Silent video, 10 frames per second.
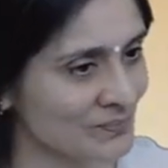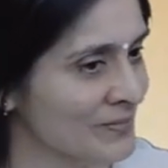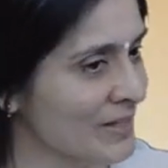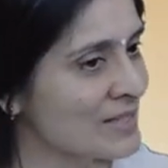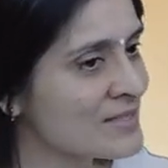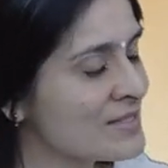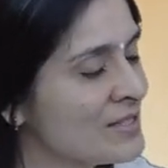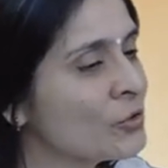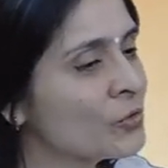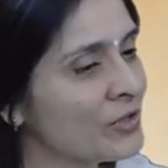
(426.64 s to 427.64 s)
That's
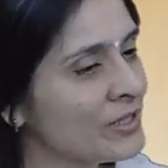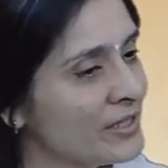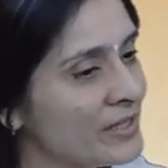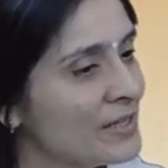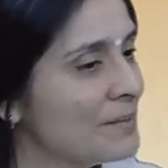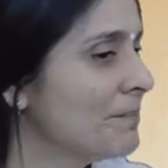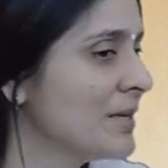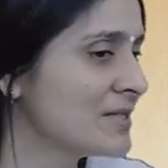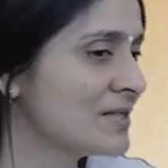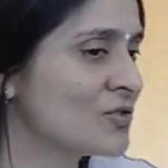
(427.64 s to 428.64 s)
the only
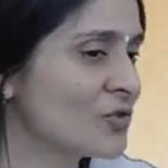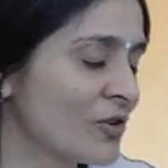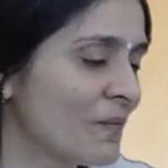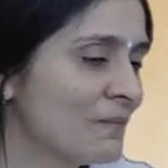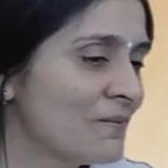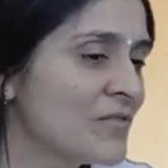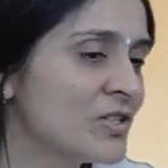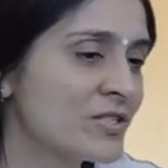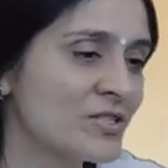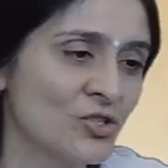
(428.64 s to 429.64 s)
message from
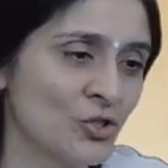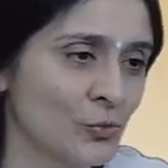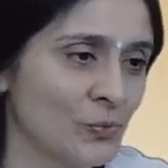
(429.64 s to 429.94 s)
verse 2.